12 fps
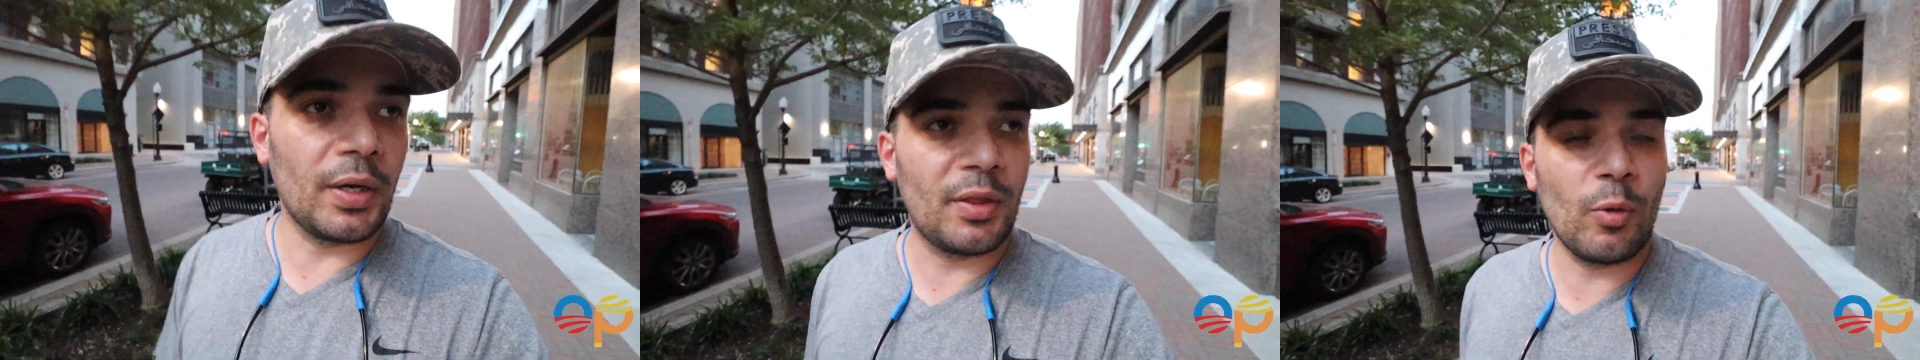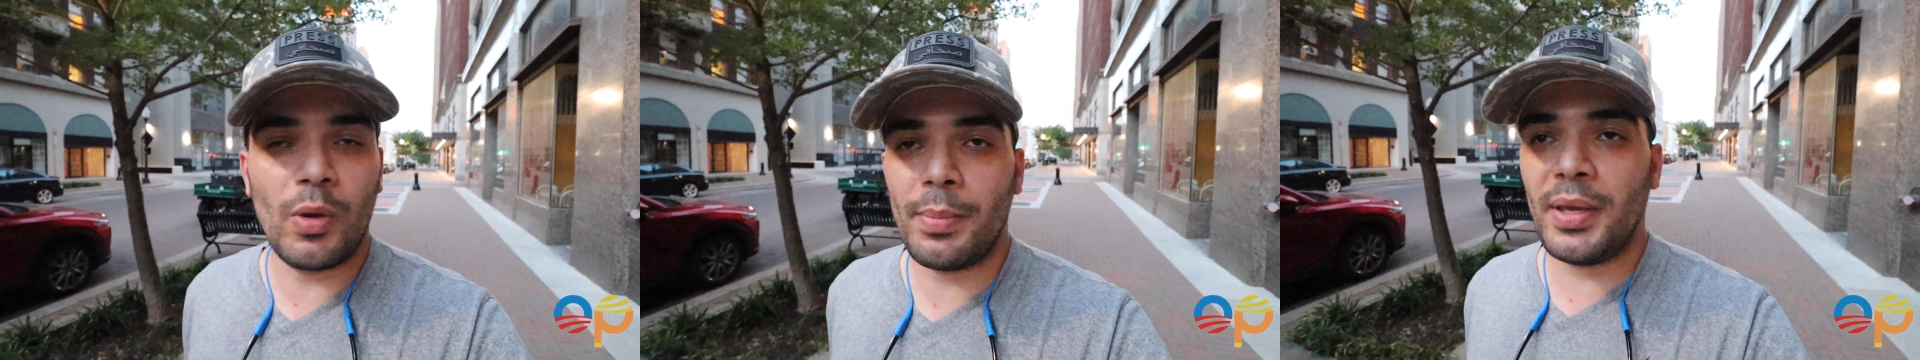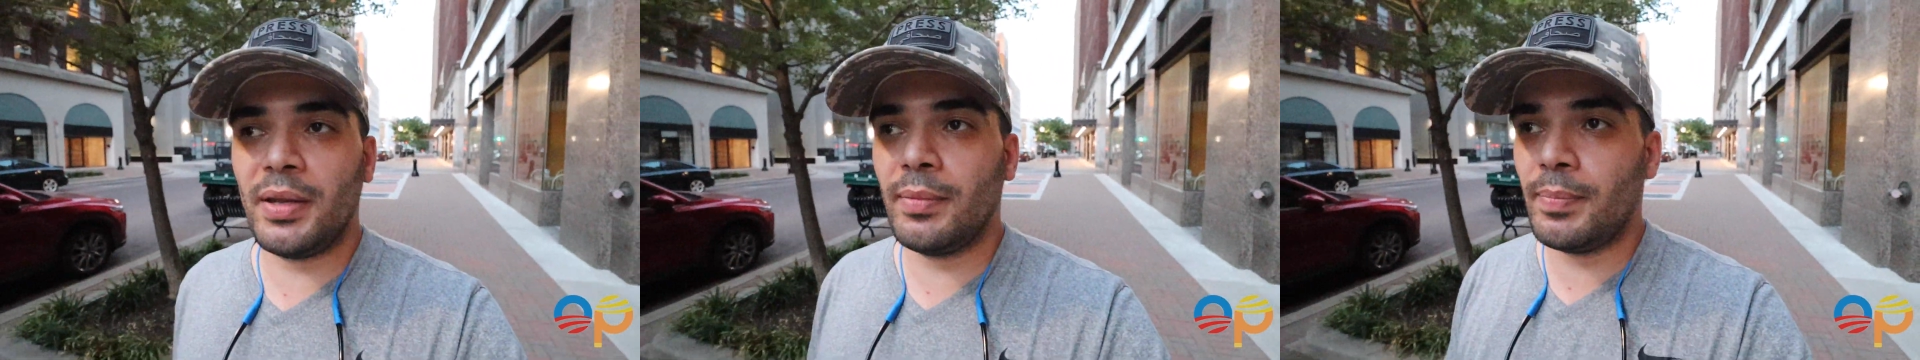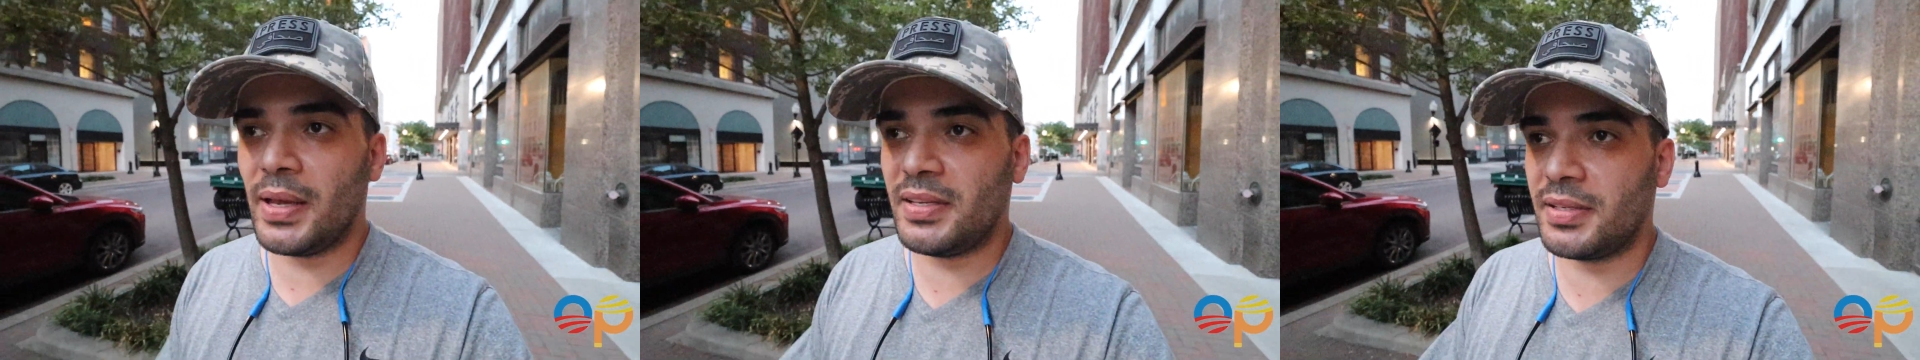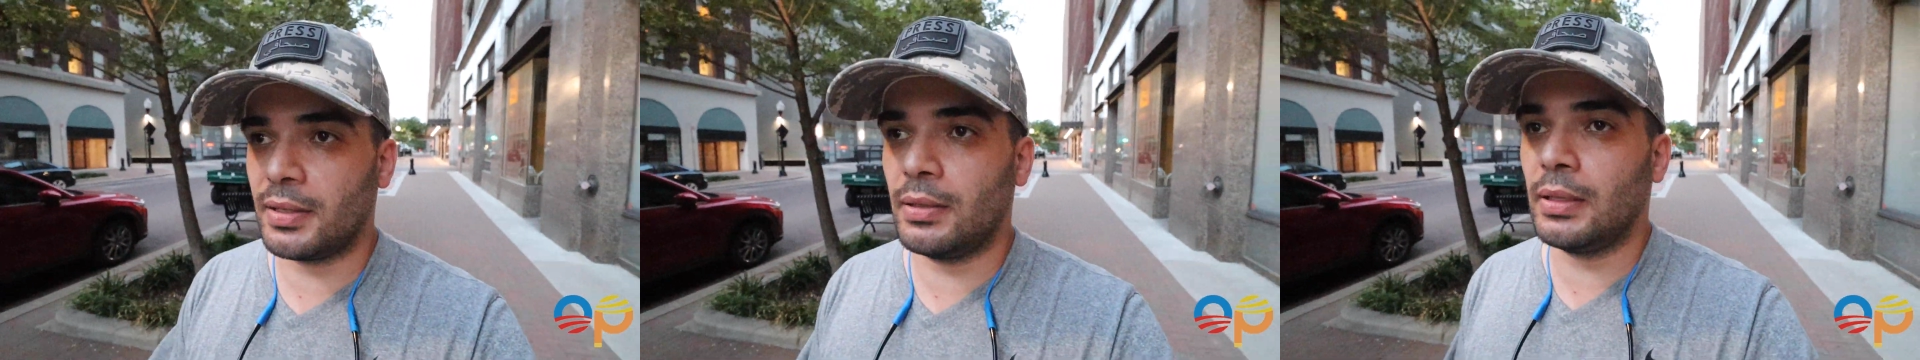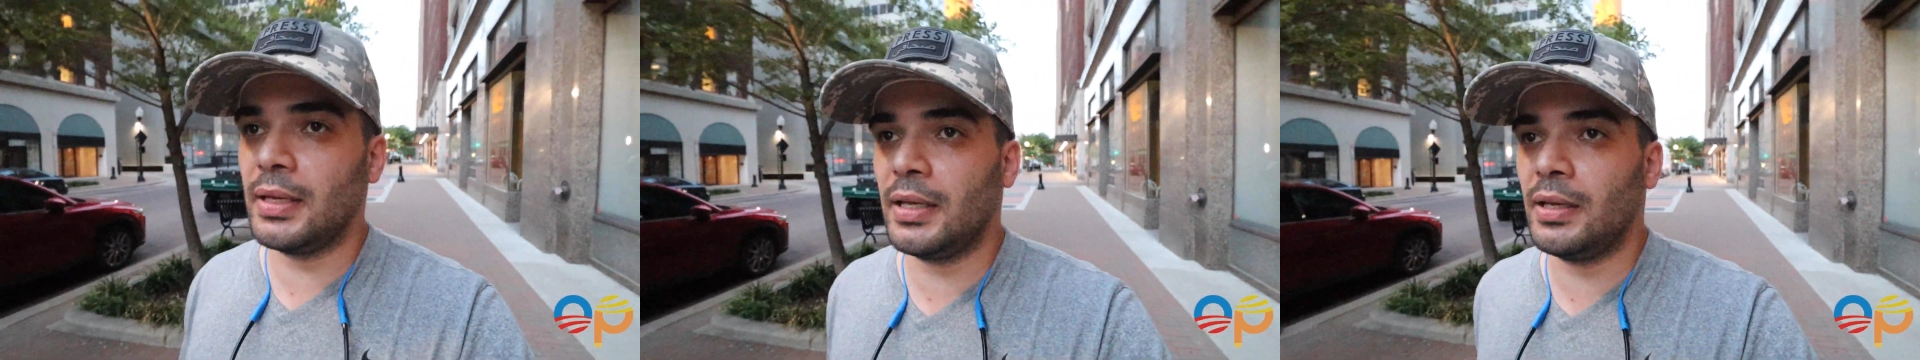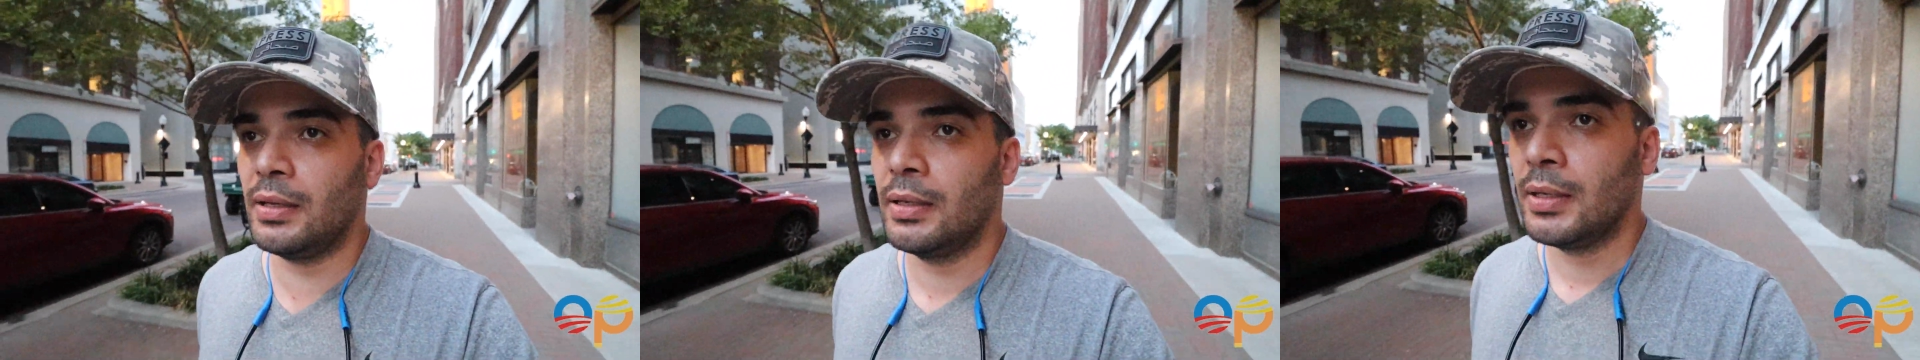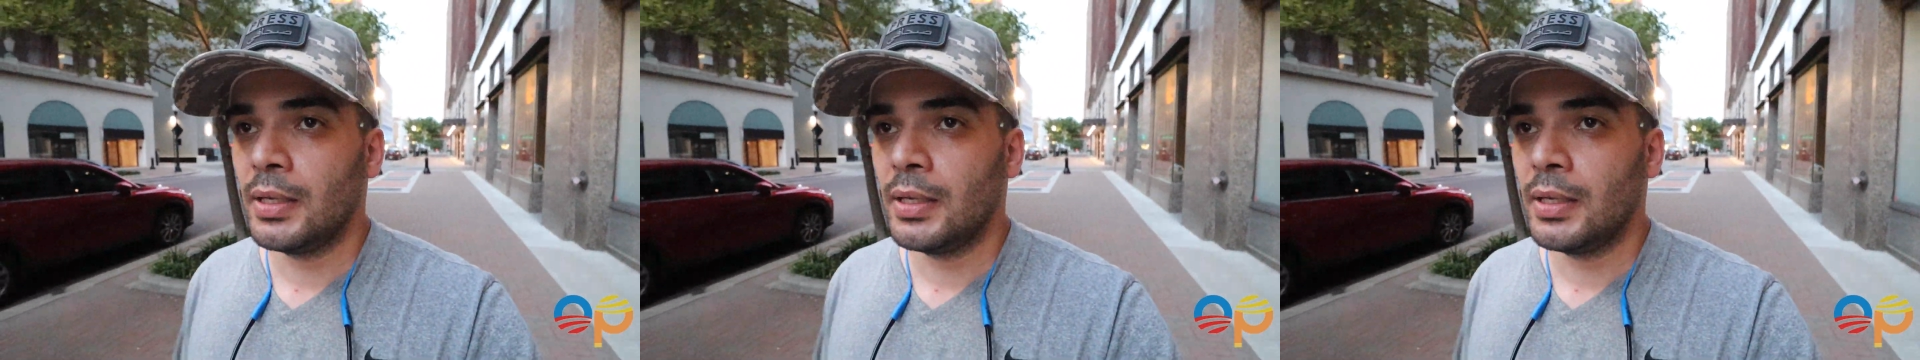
the women basically